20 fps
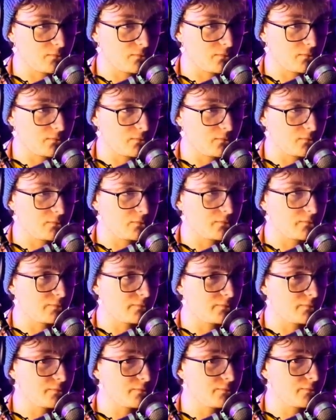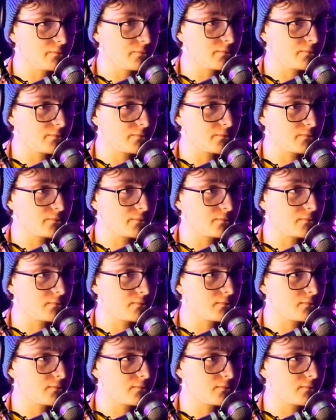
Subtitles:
No one is speaking in this clip.